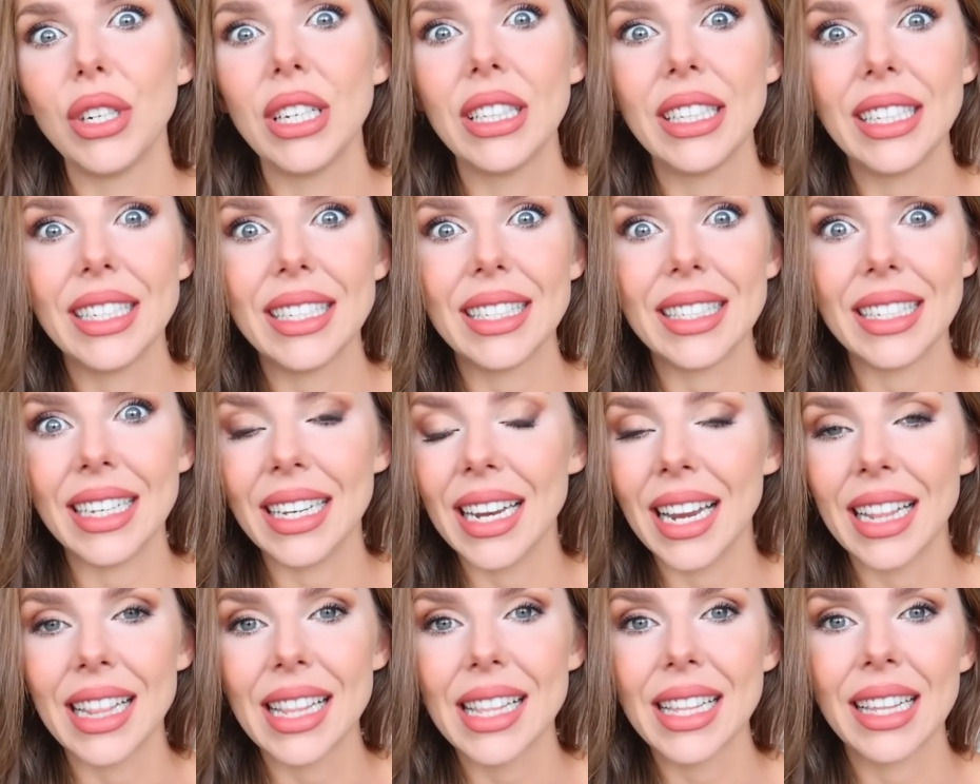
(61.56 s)
really
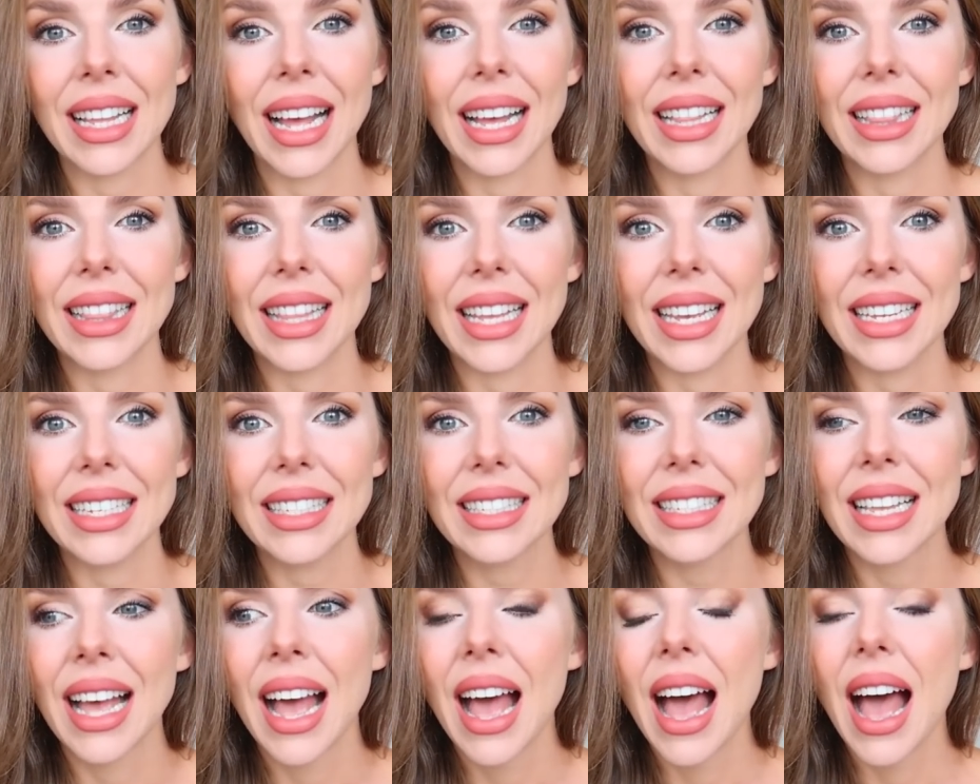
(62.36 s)
seen anything like
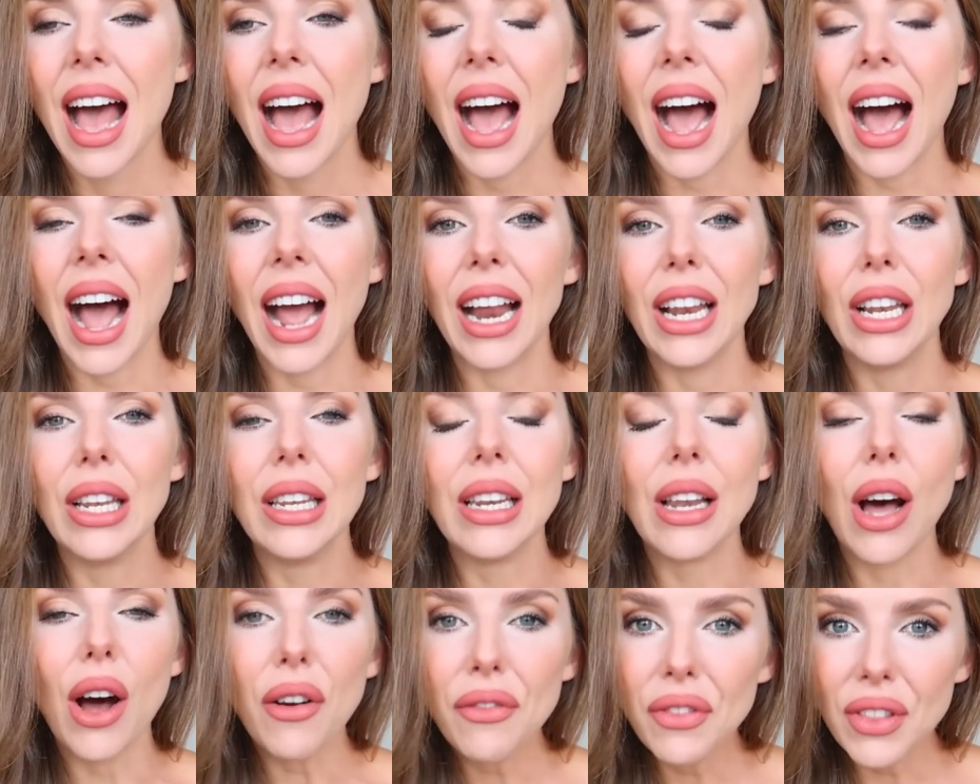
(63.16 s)
this. I
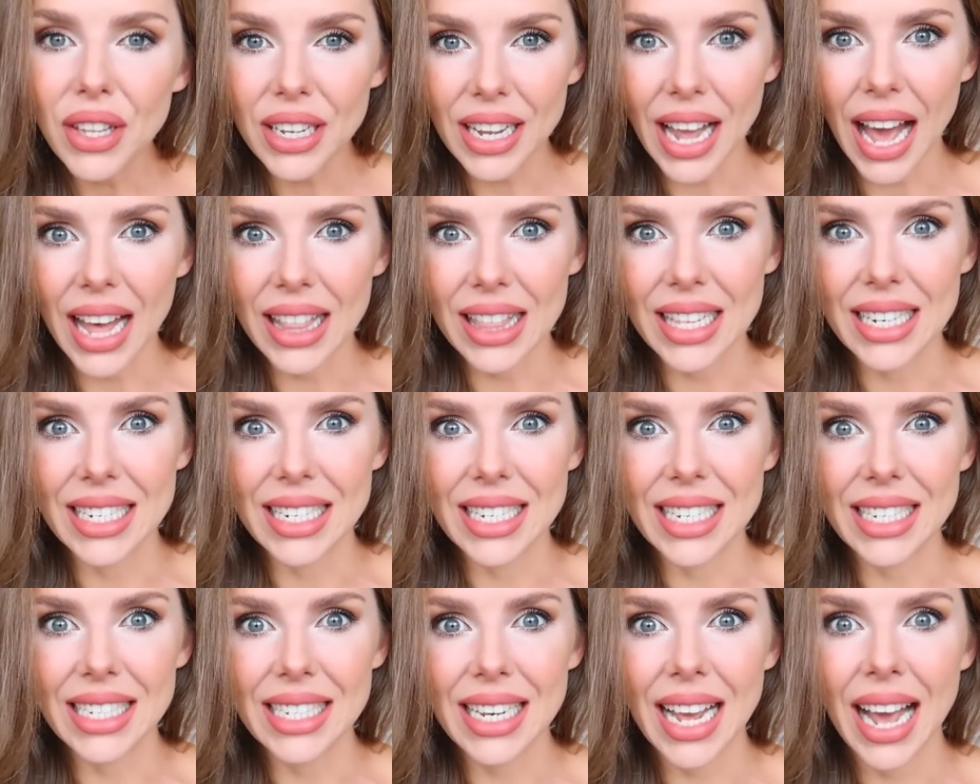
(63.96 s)
love the gathered
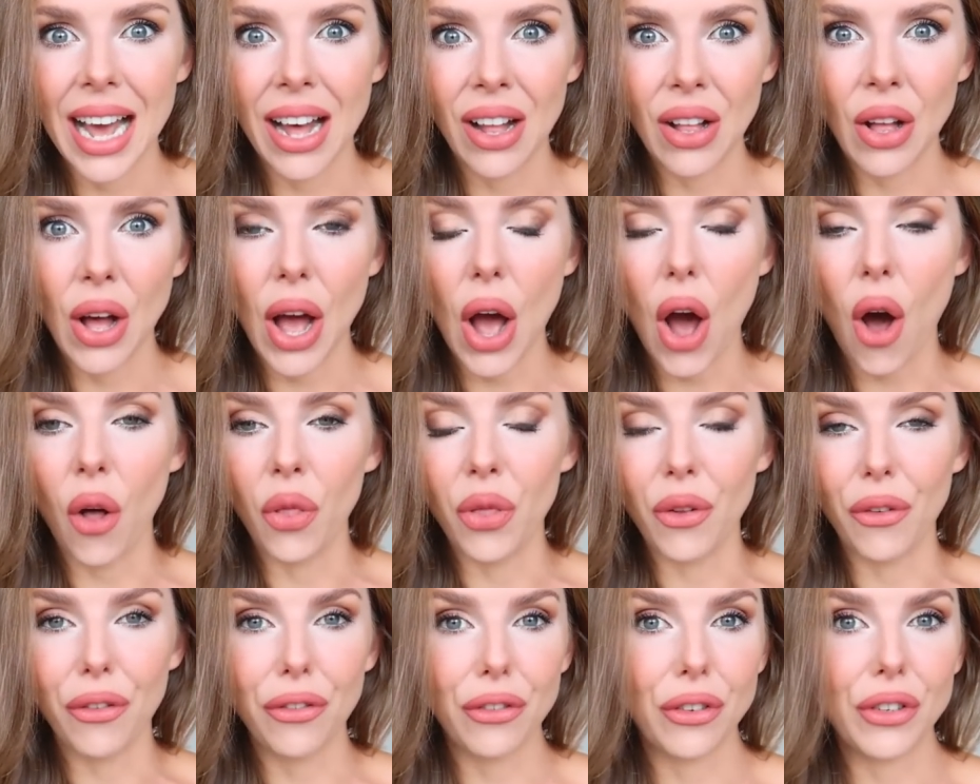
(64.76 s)
detail
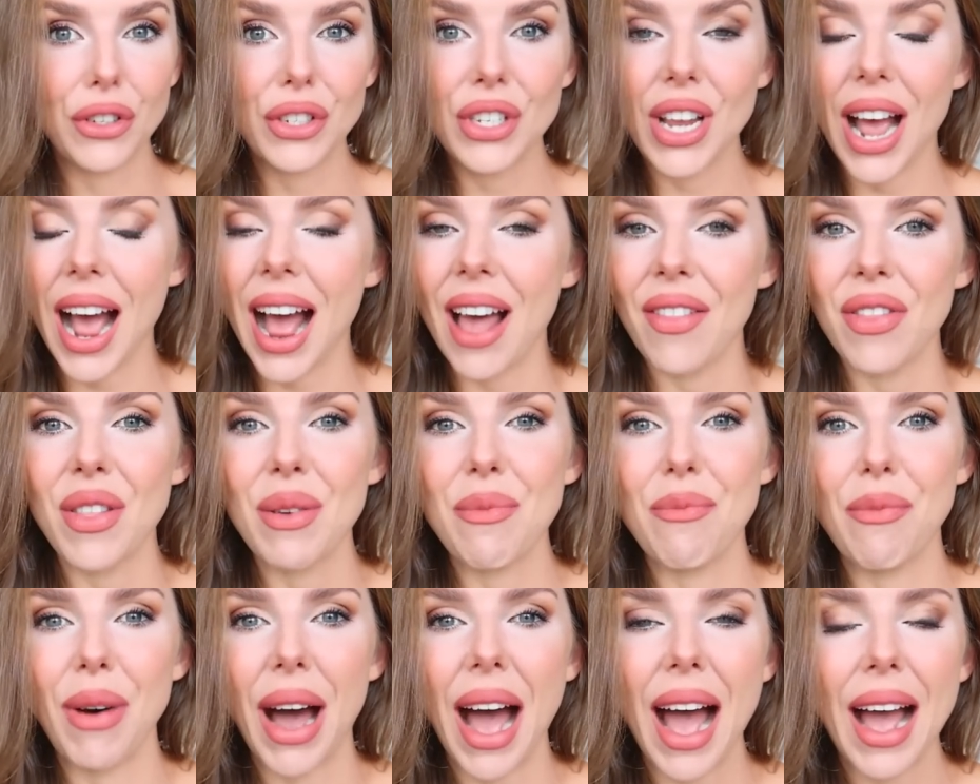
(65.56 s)
on the front and
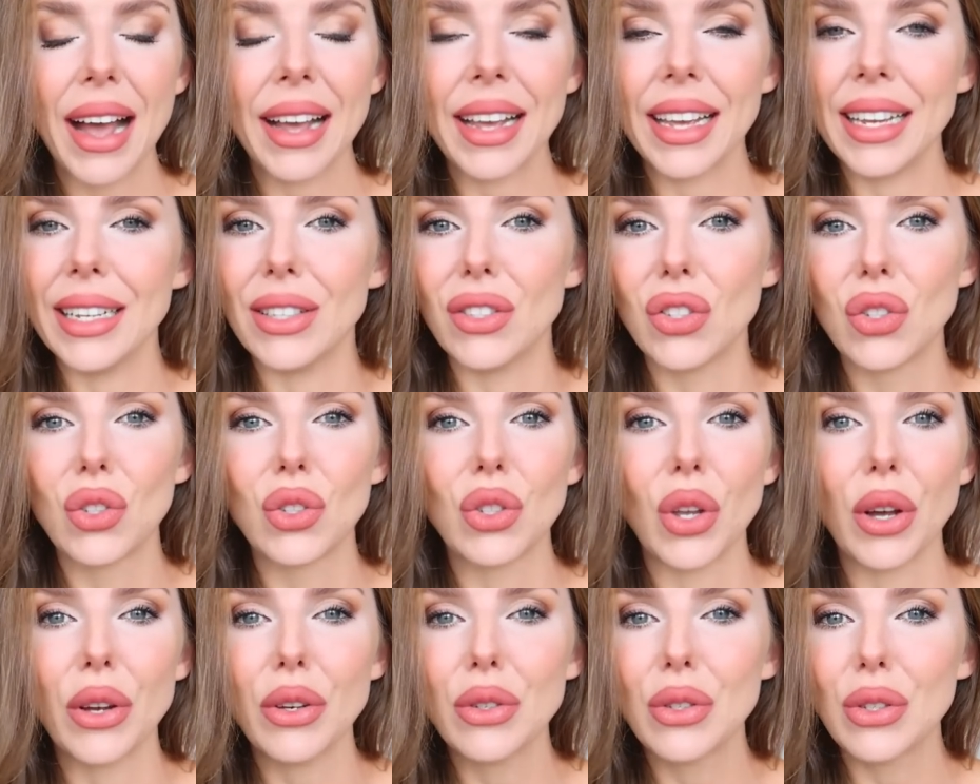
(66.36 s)
the back. It's
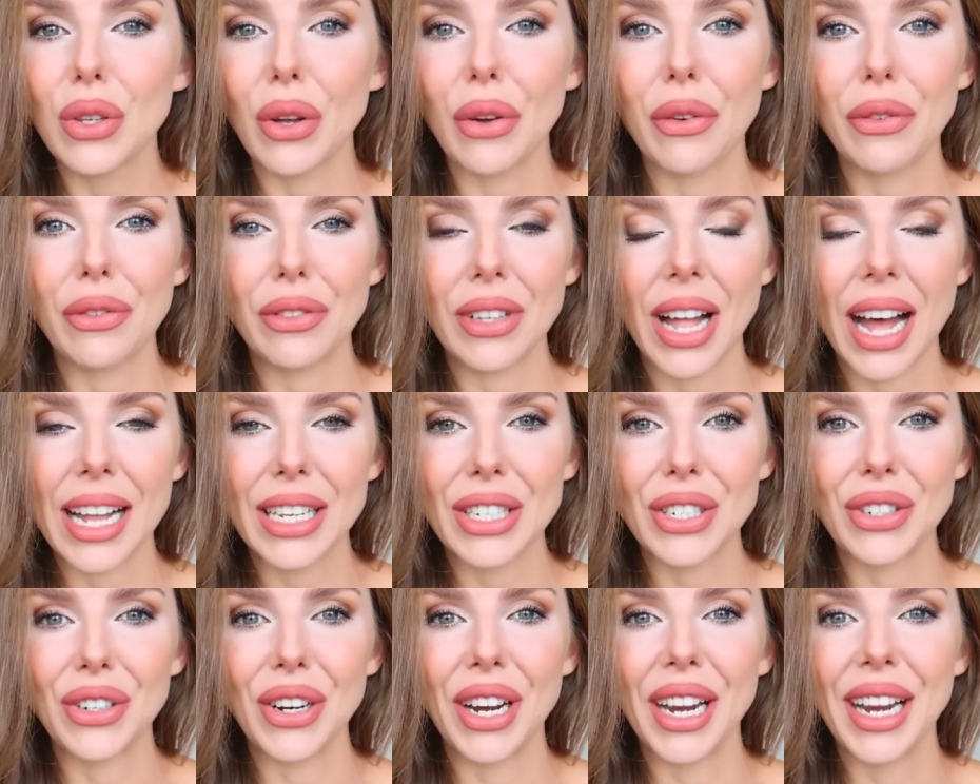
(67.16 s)
so, so
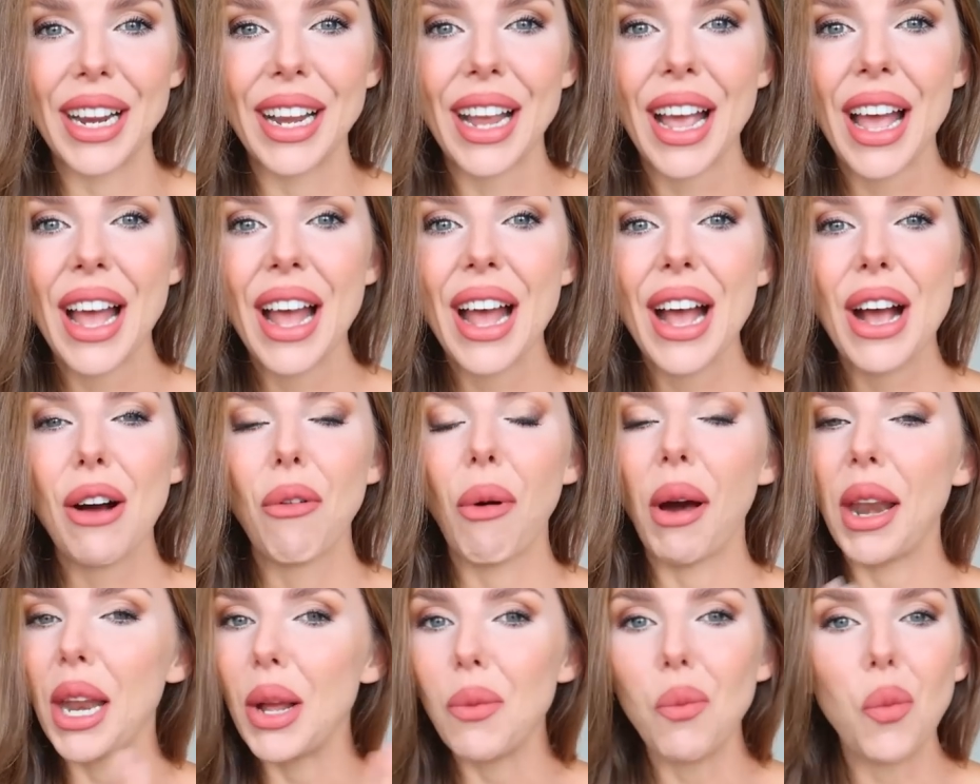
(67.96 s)
flattering.
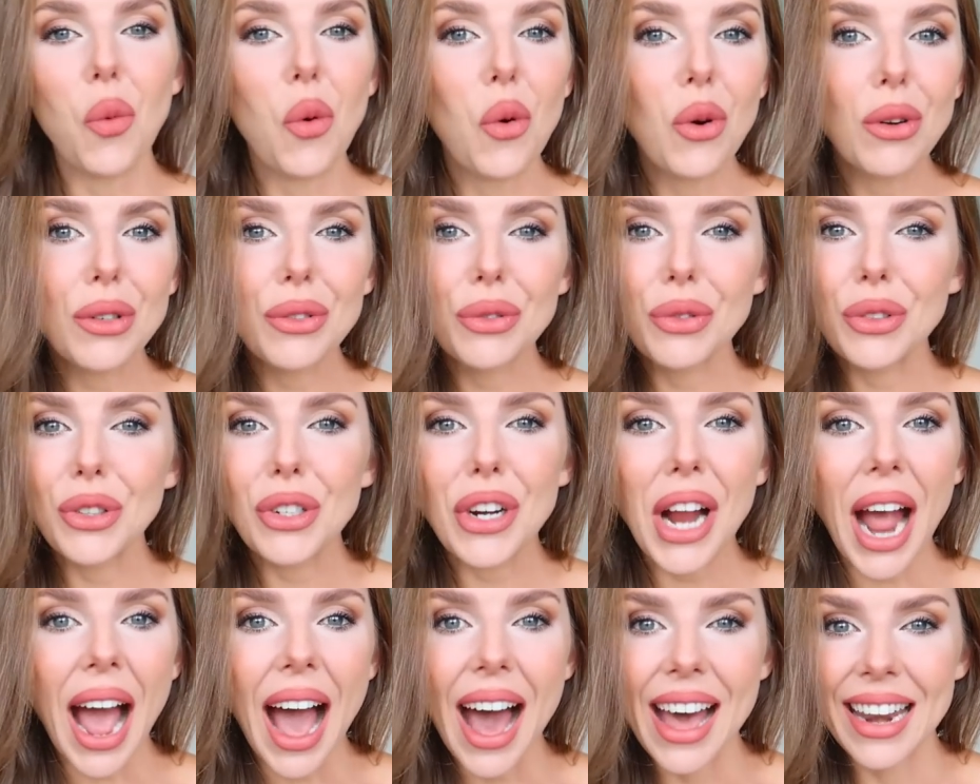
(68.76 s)
When I walked
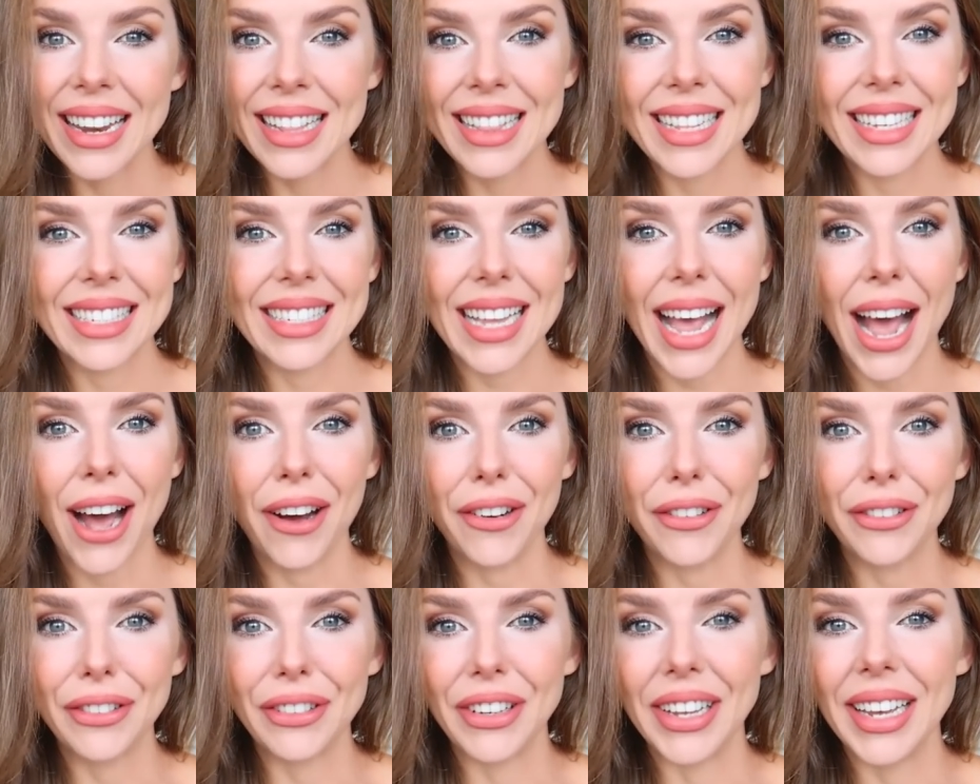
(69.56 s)
through Cannes in this
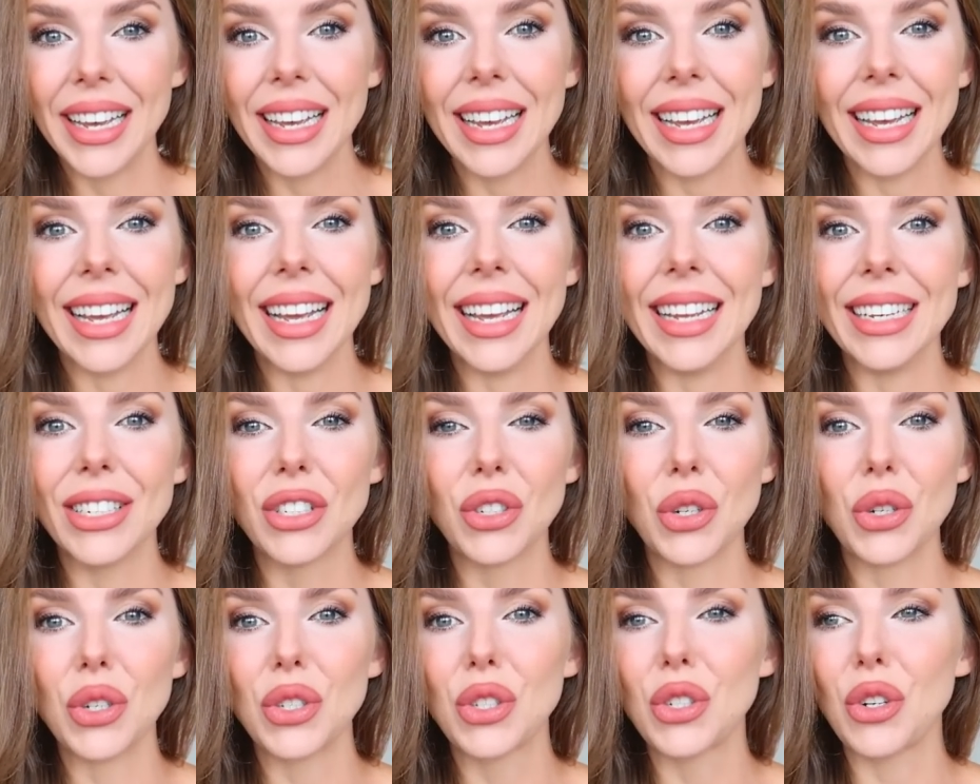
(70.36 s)
outfit, it
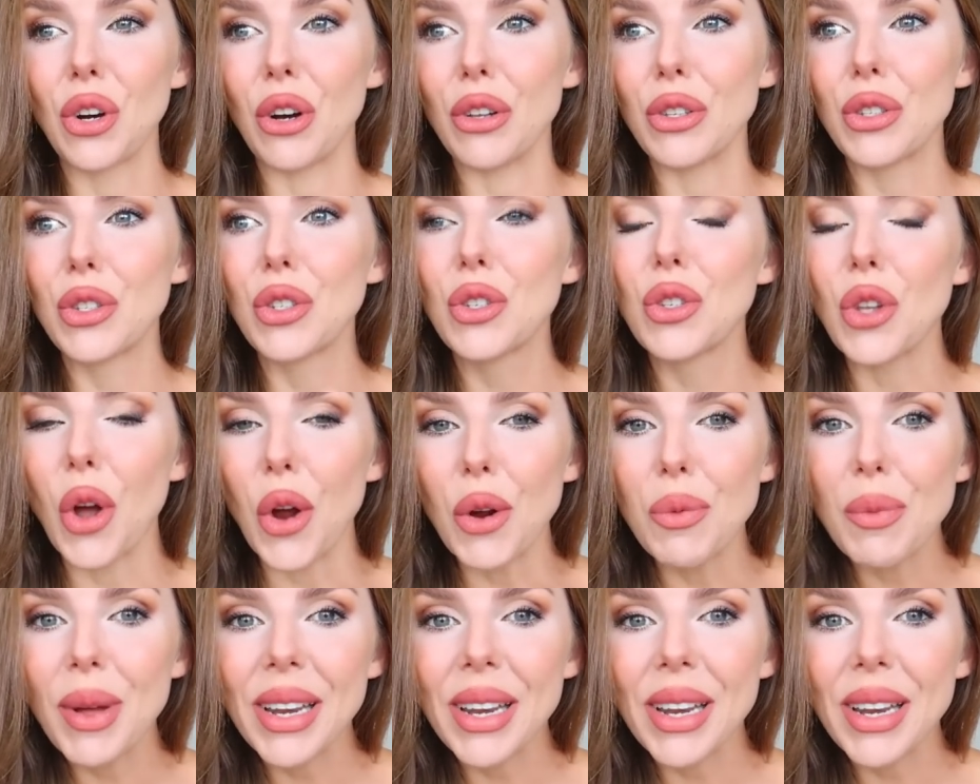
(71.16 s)
just got so